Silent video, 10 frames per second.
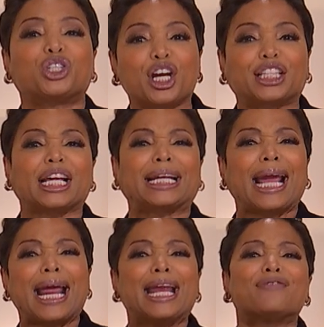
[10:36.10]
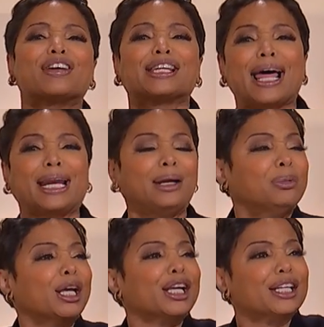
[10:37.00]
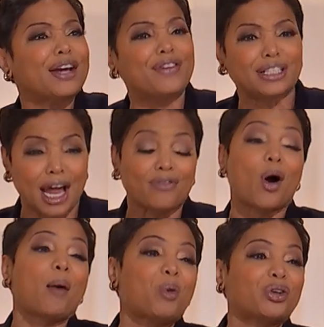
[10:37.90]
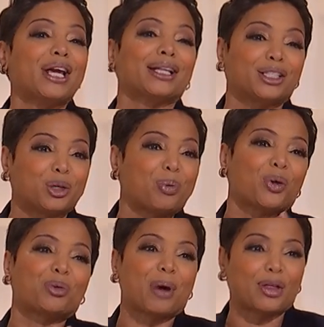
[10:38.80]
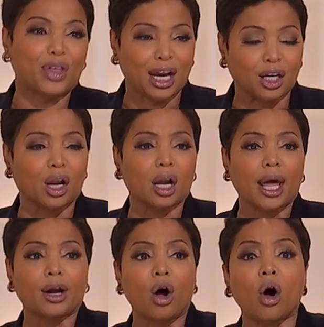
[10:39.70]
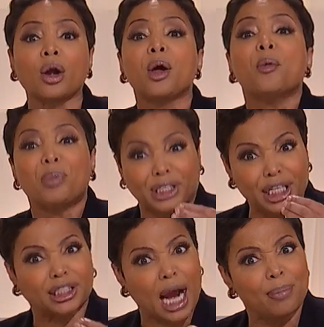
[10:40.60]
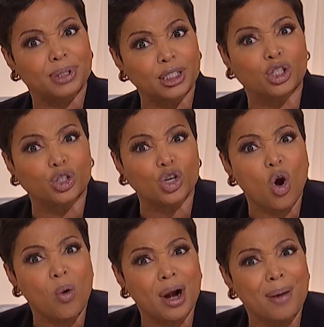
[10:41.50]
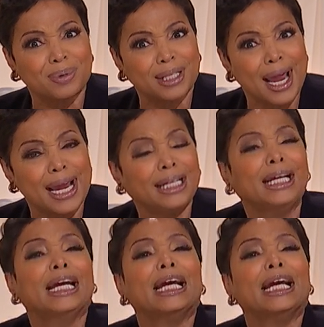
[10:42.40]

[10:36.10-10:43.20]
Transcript: chick that can't even let him live his life. Yeah. I'm gonna yell at you both about that a little later on. But just, I'm, you know what I'm saying? Yeah,